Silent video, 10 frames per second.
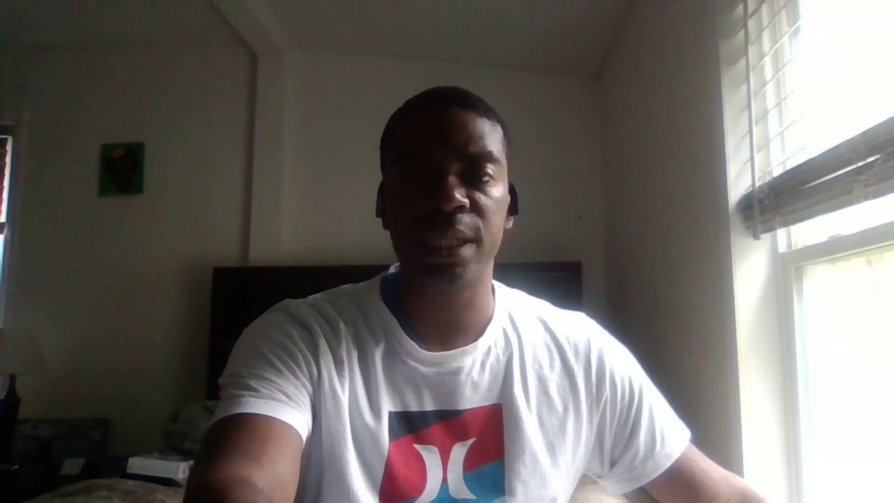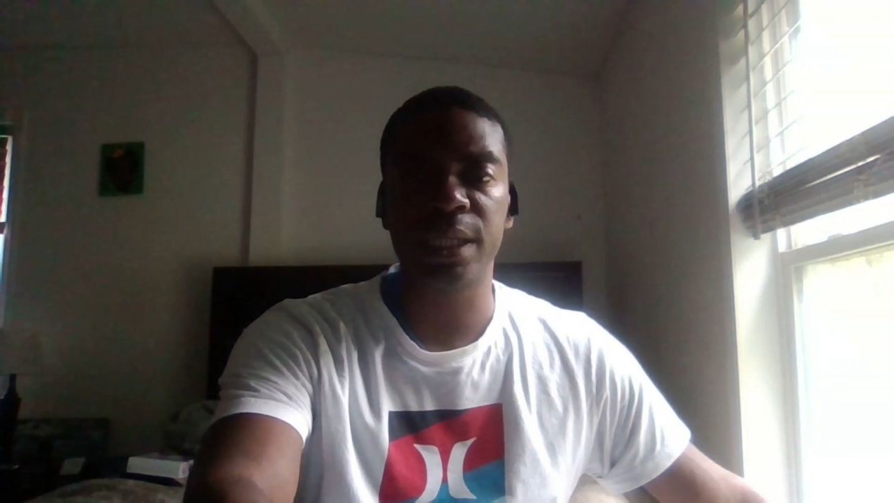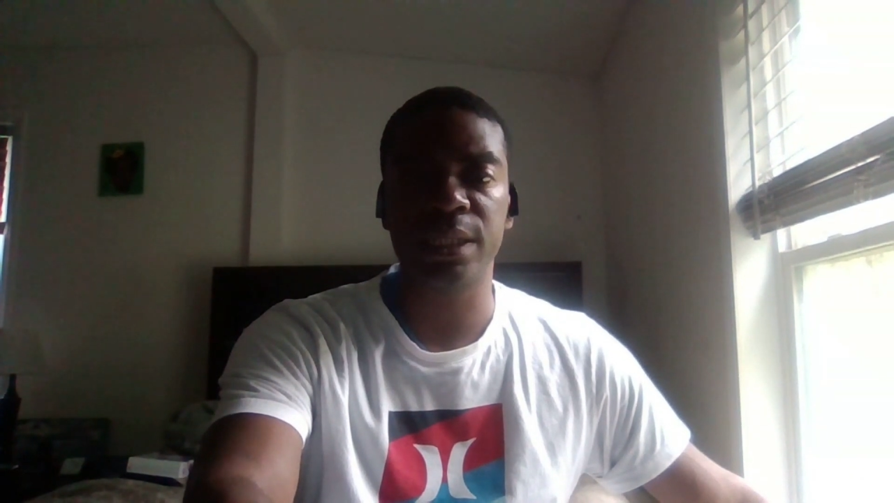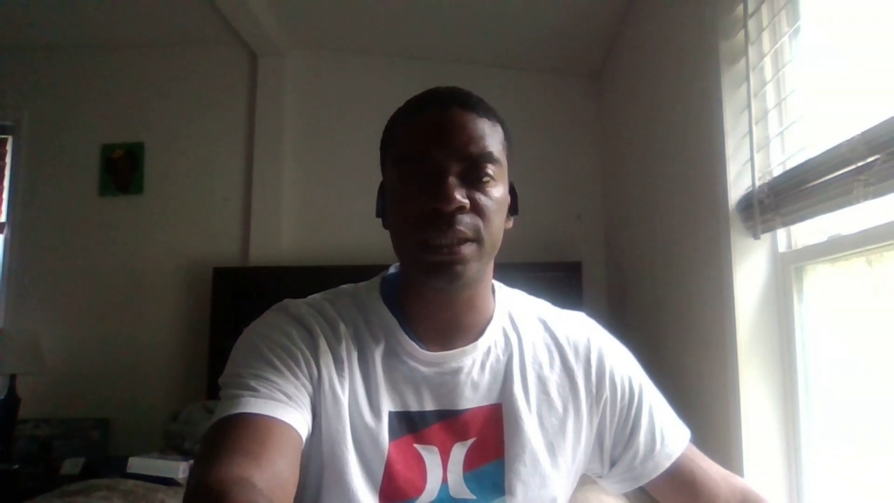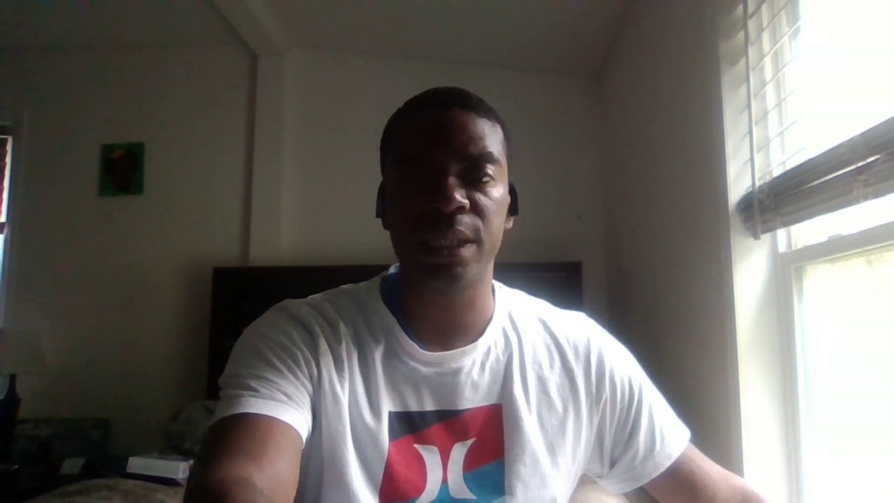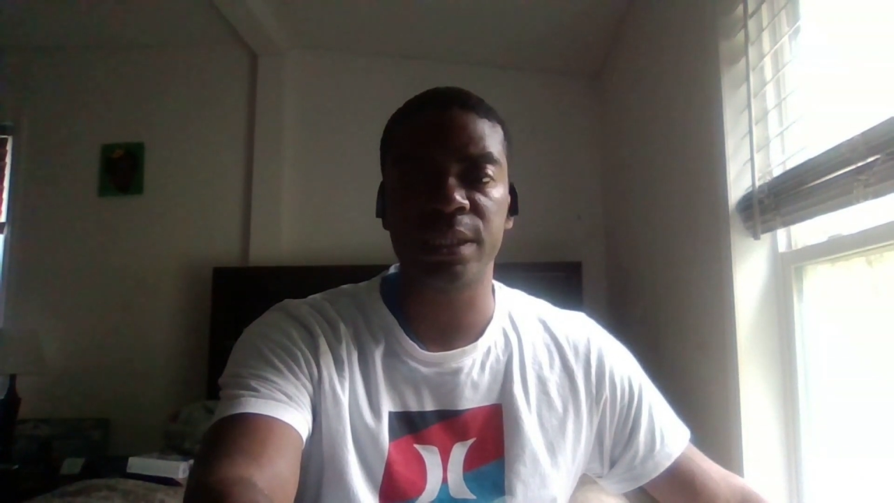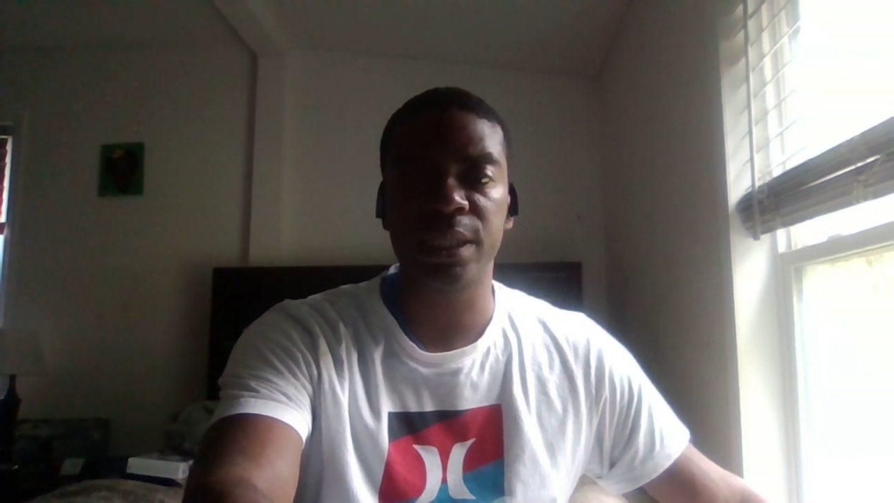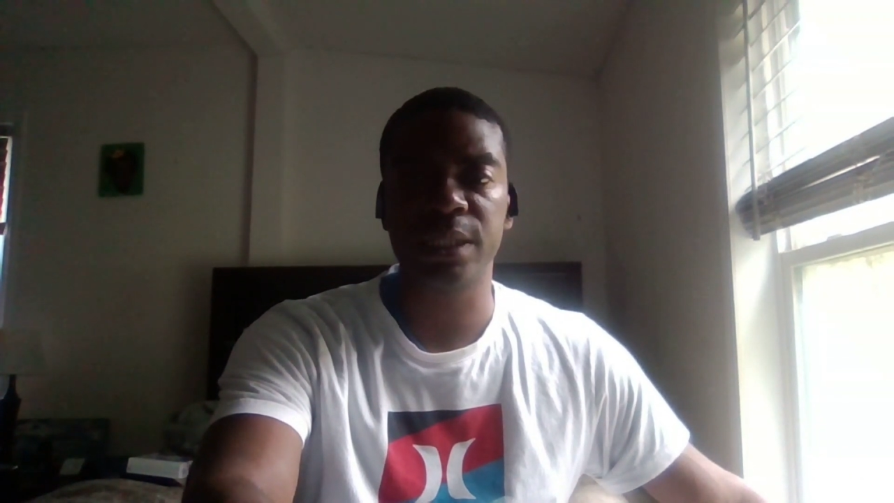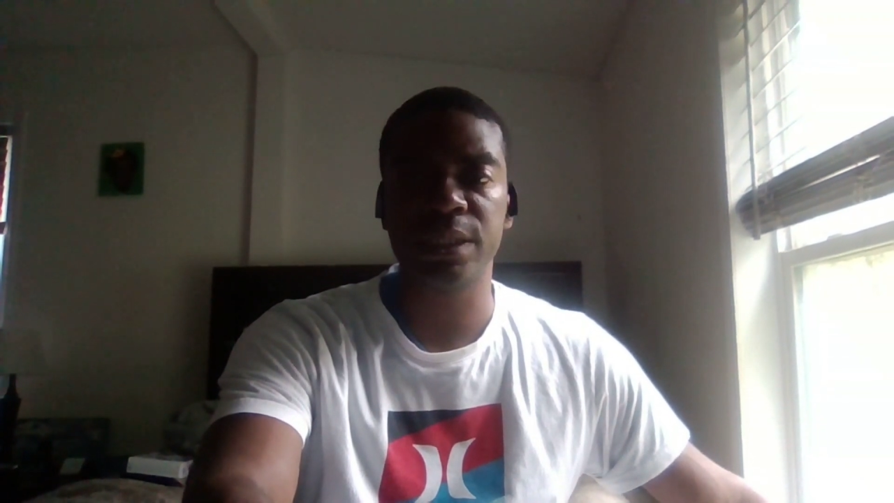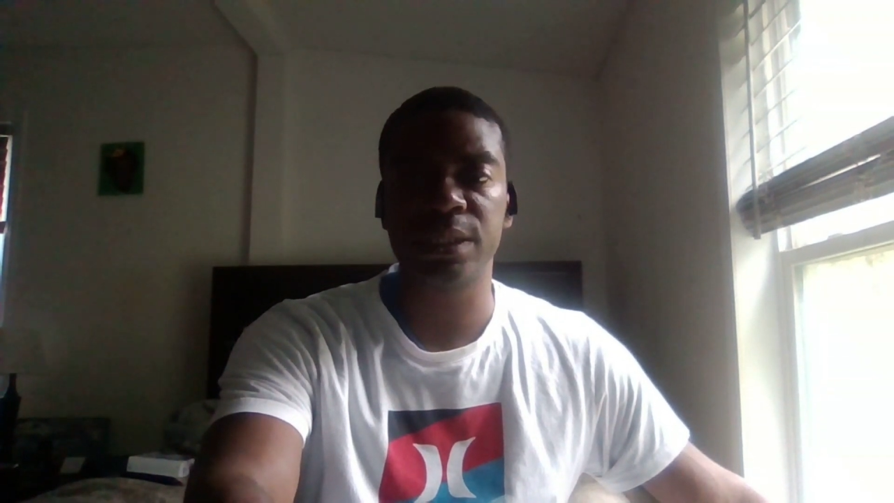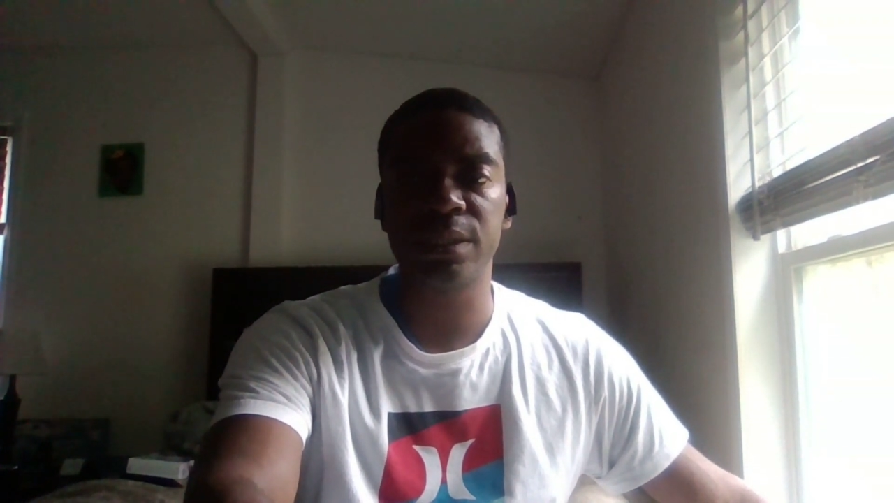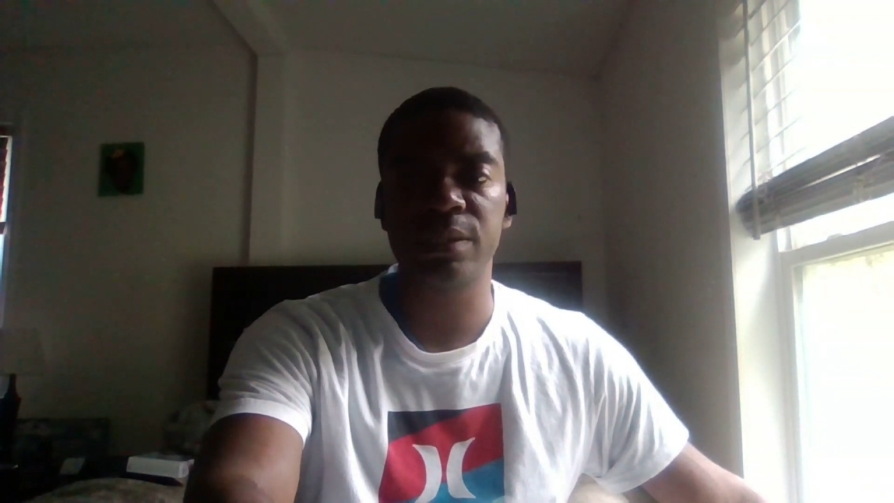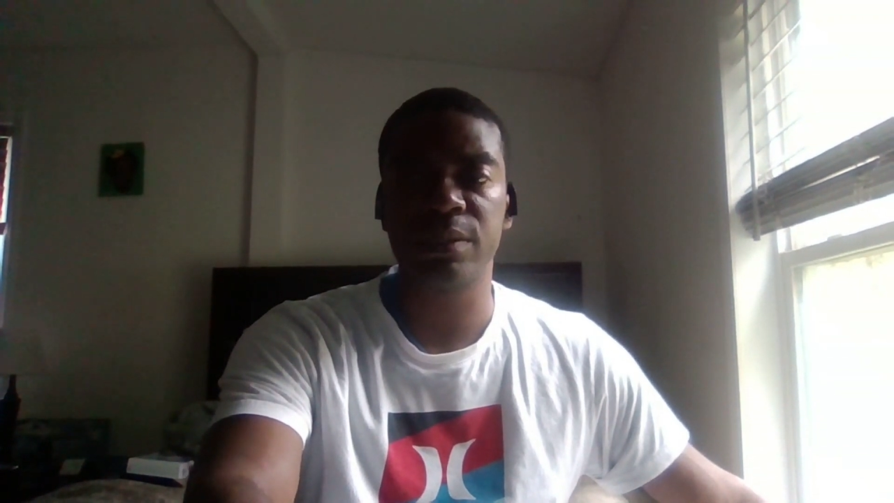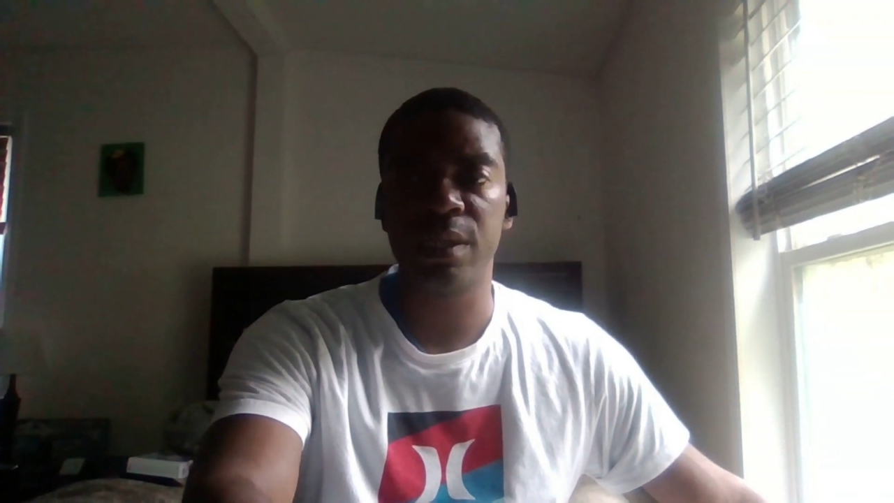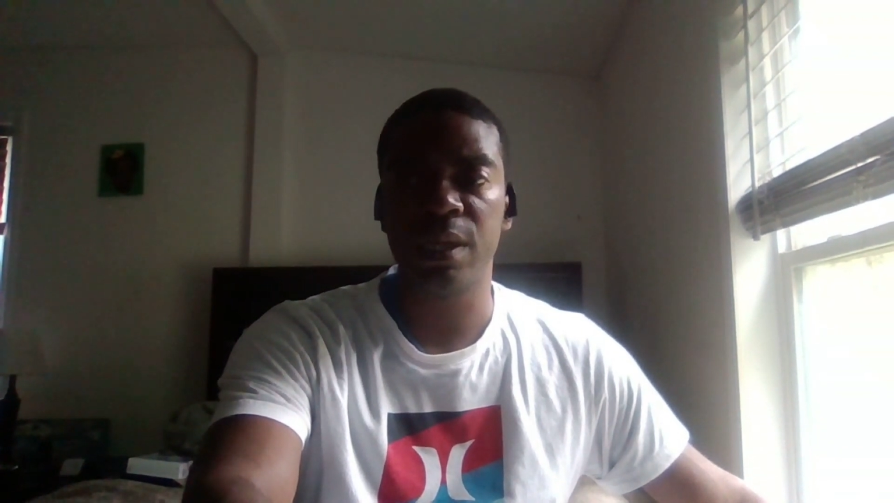that, that this
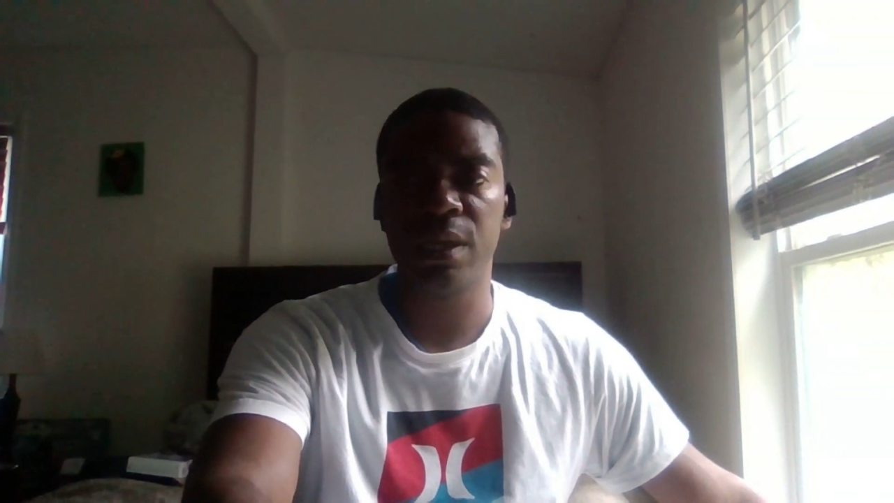is